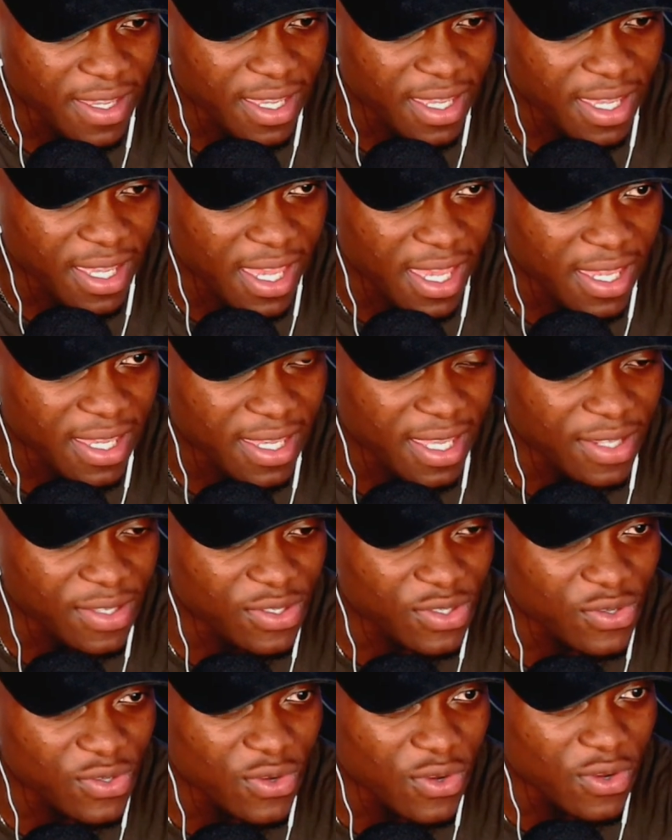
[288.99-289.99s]
Hey, Ken
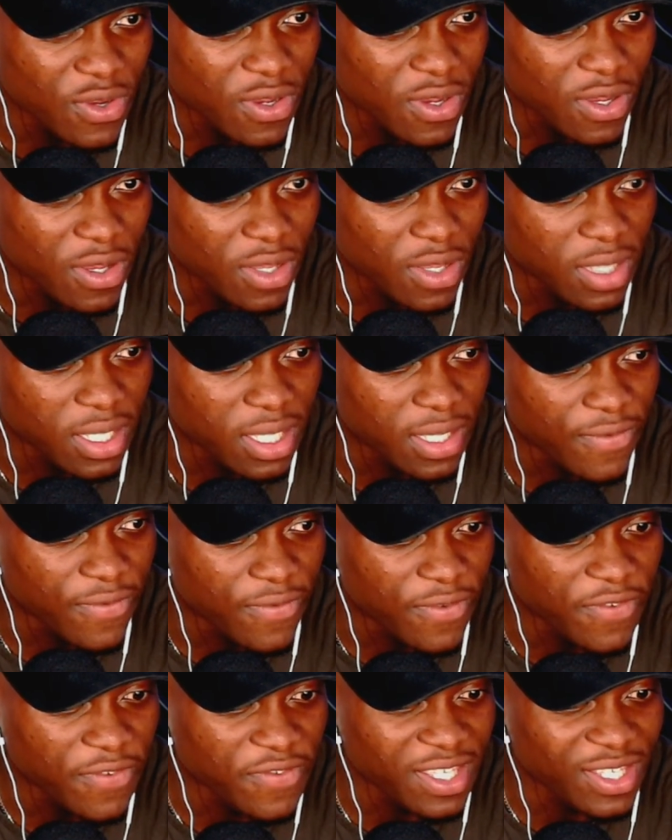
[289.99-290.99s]
score
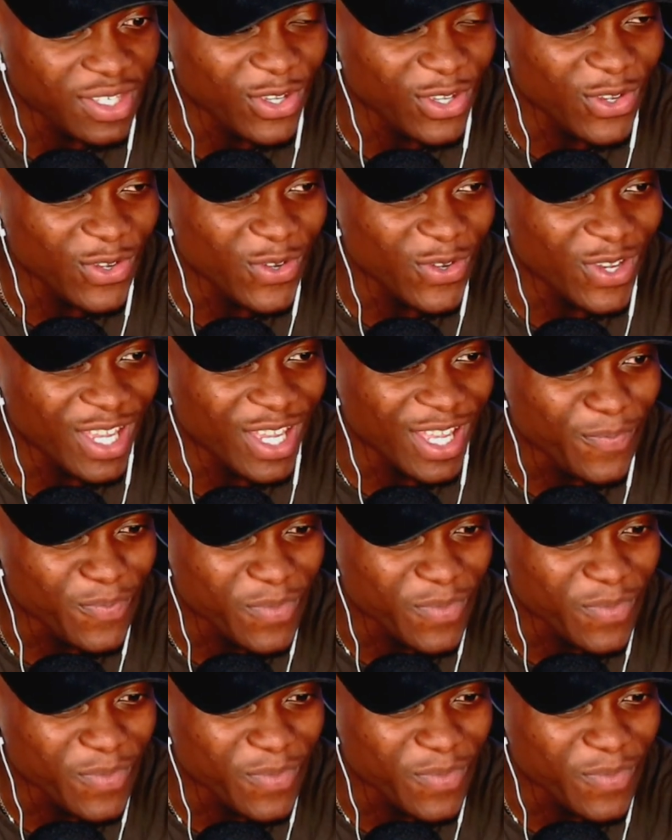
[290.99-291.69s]
52.